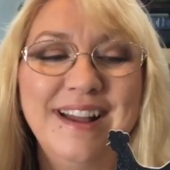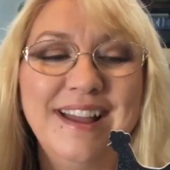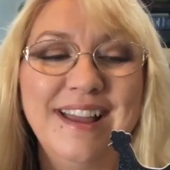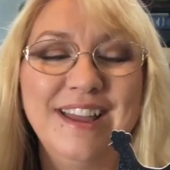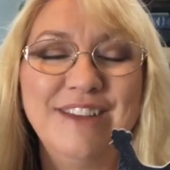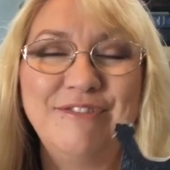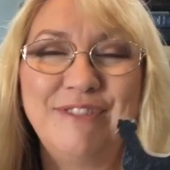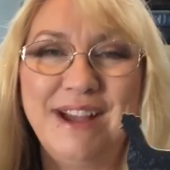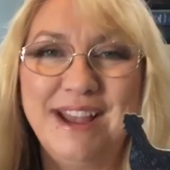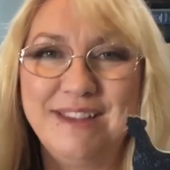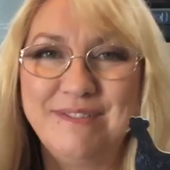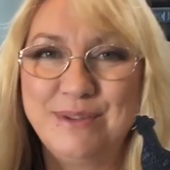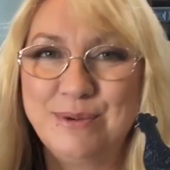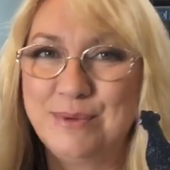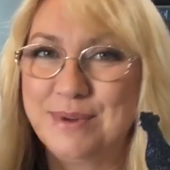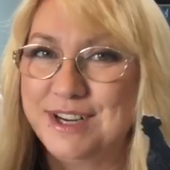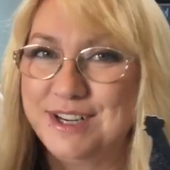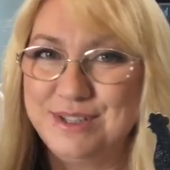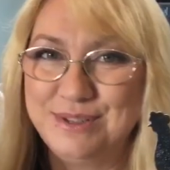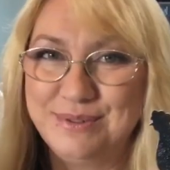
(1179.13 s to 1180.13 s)
if I even
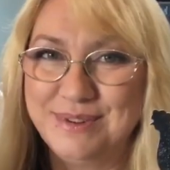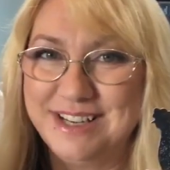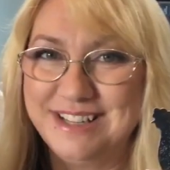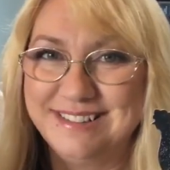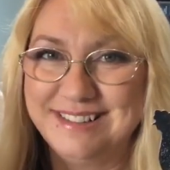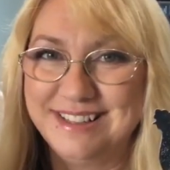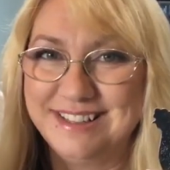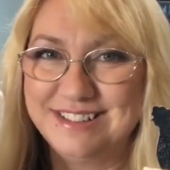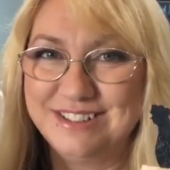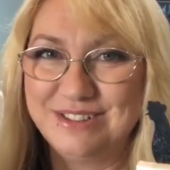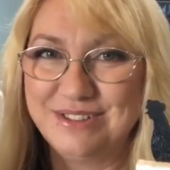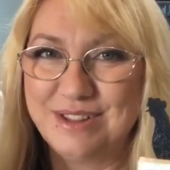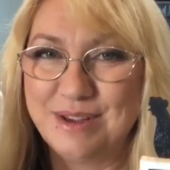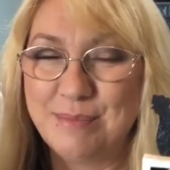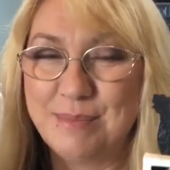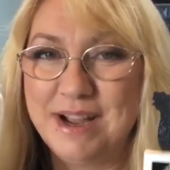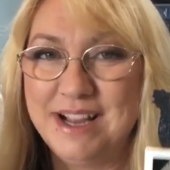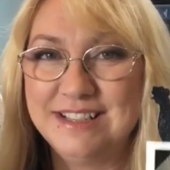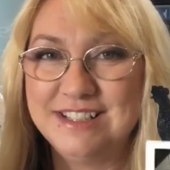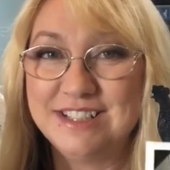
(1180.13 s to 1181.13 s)
want to do anything to
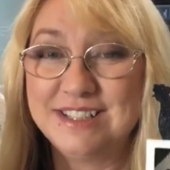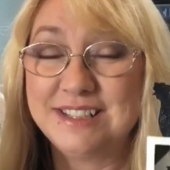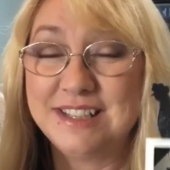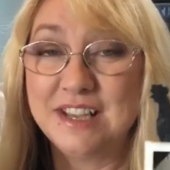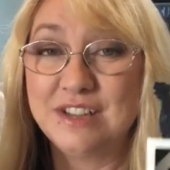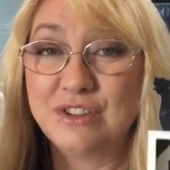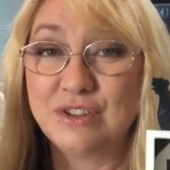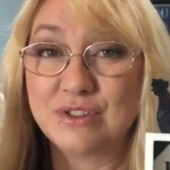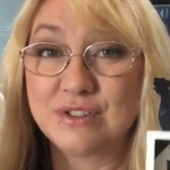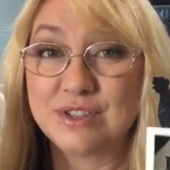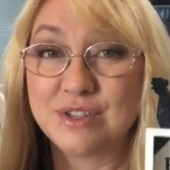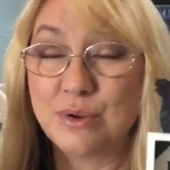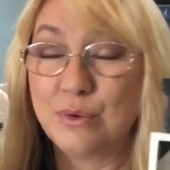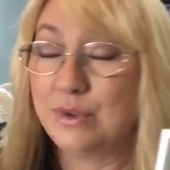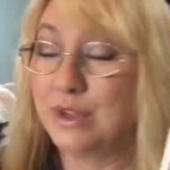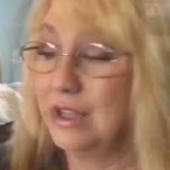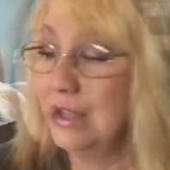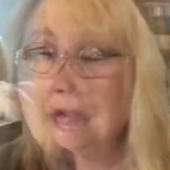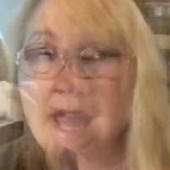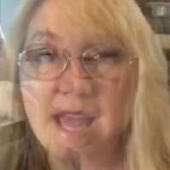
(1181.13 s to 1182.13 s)
them. I just think they're so
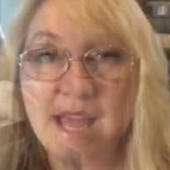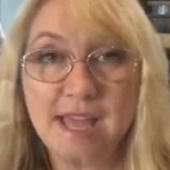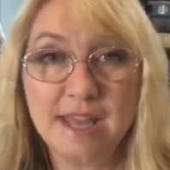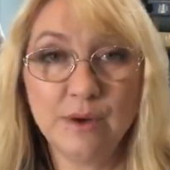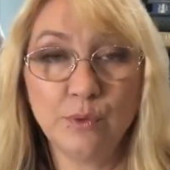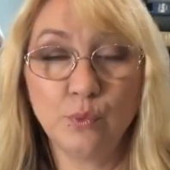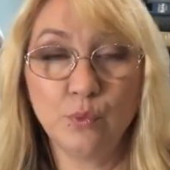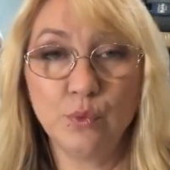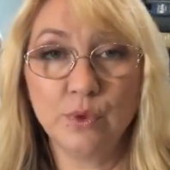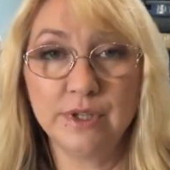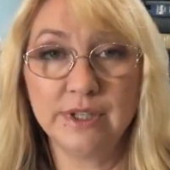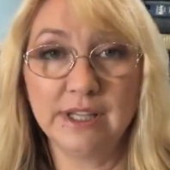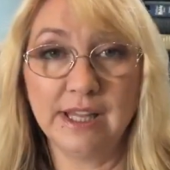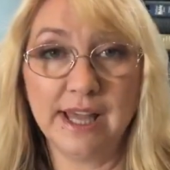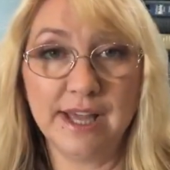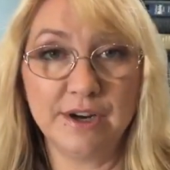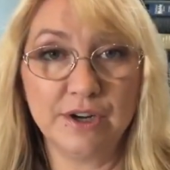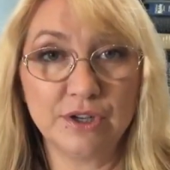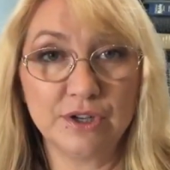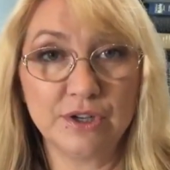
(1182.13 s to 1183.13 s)
cute. I had wood
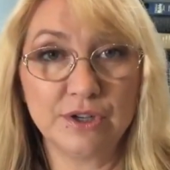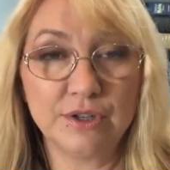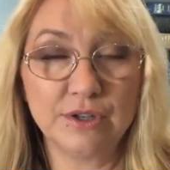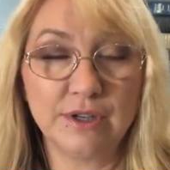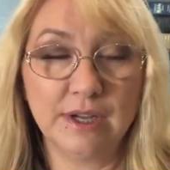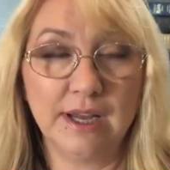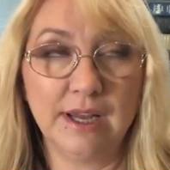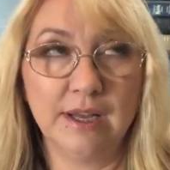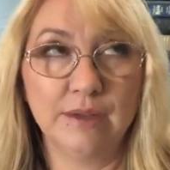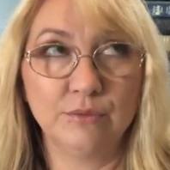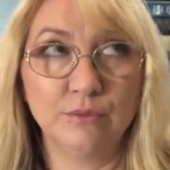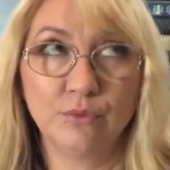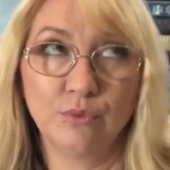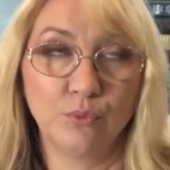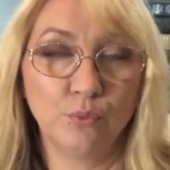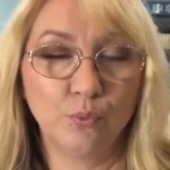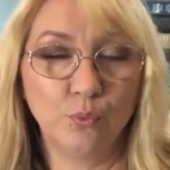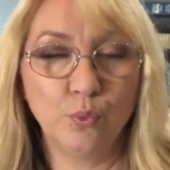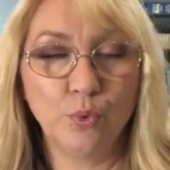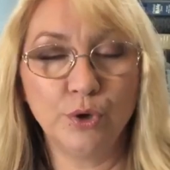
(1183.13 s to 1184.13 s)
letter, uh,
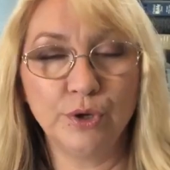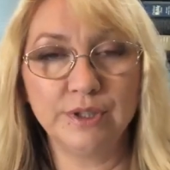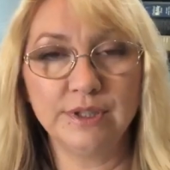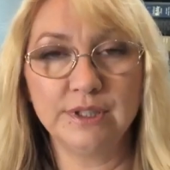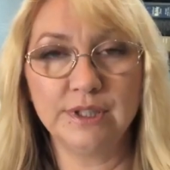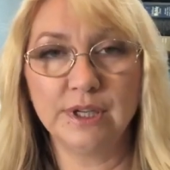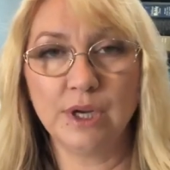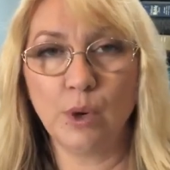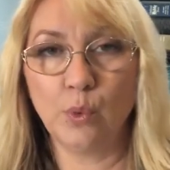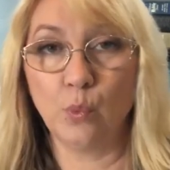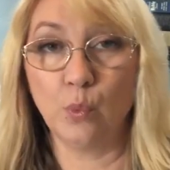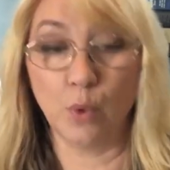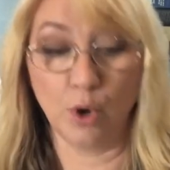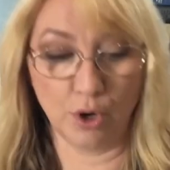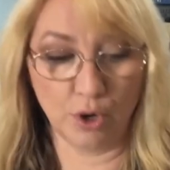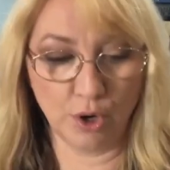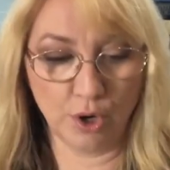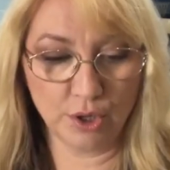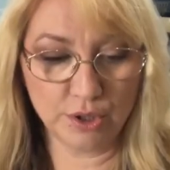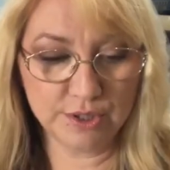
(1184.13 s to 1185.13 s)
wooden
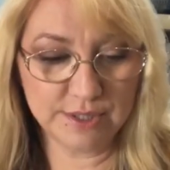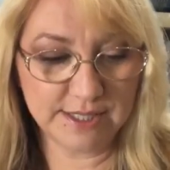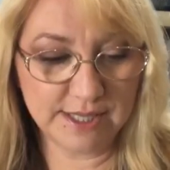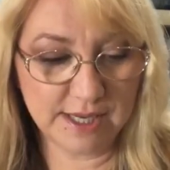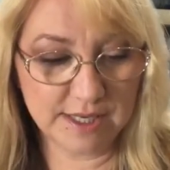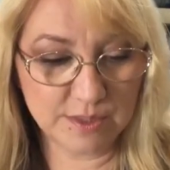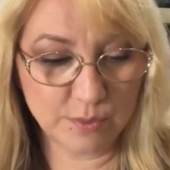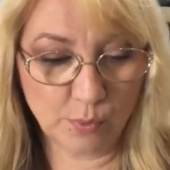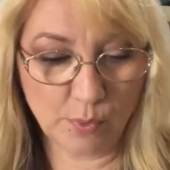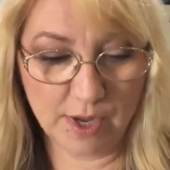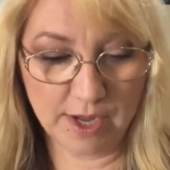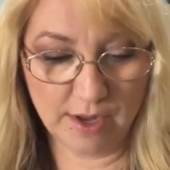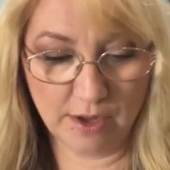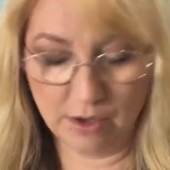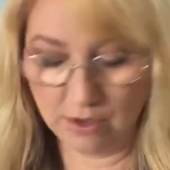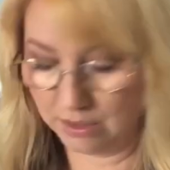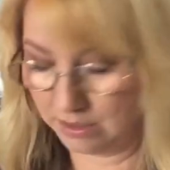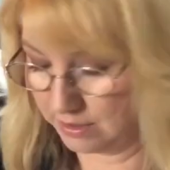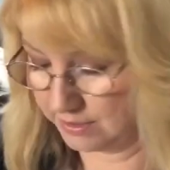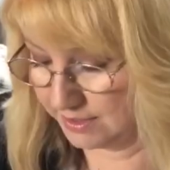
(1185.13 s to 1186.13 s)
words as
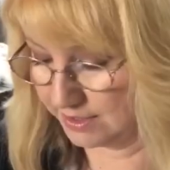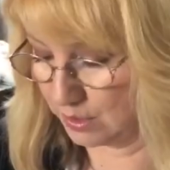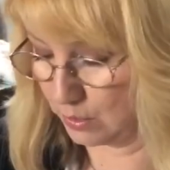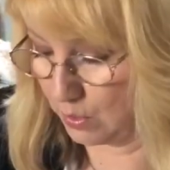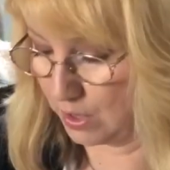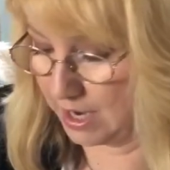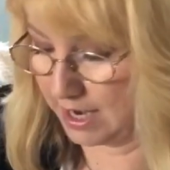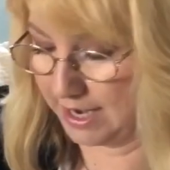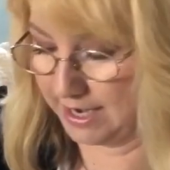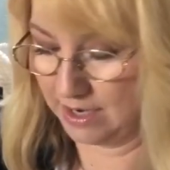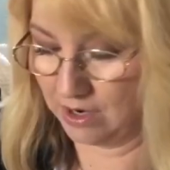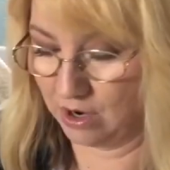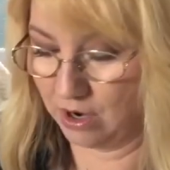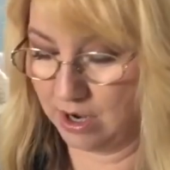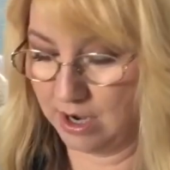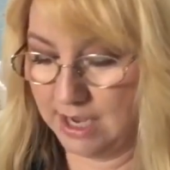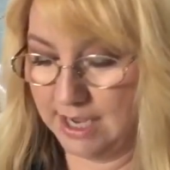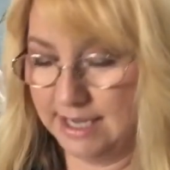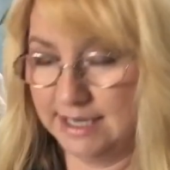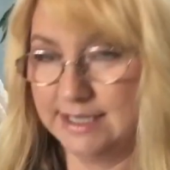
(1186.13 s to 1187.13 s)
well. So I
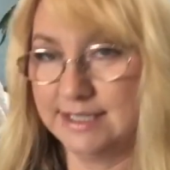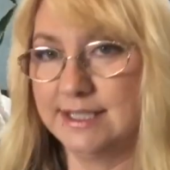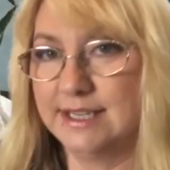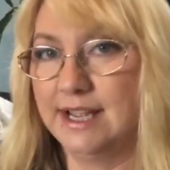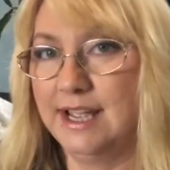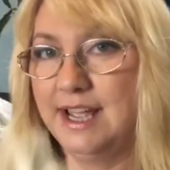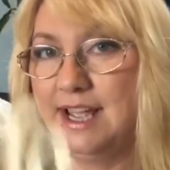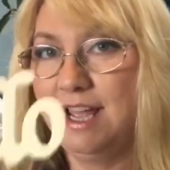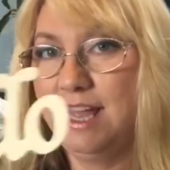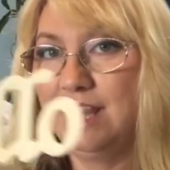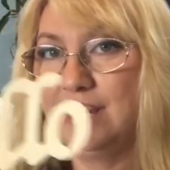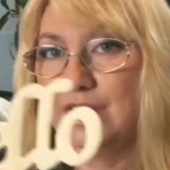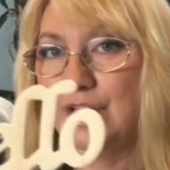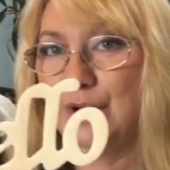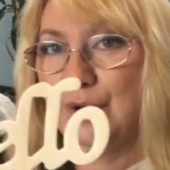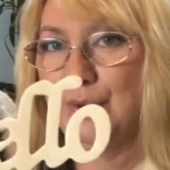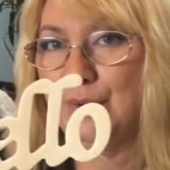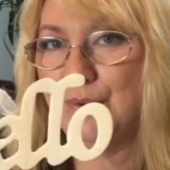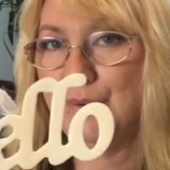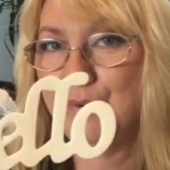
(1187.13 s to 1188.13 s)
got
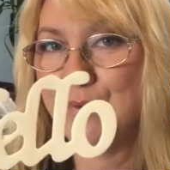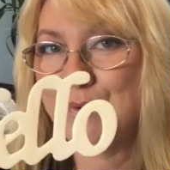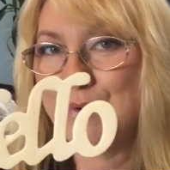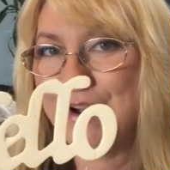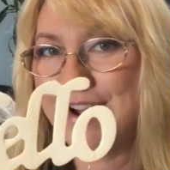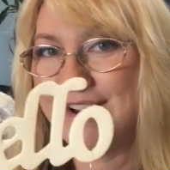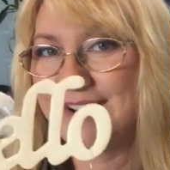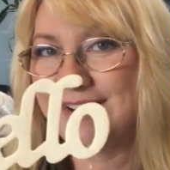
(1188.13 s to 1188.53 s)
hello.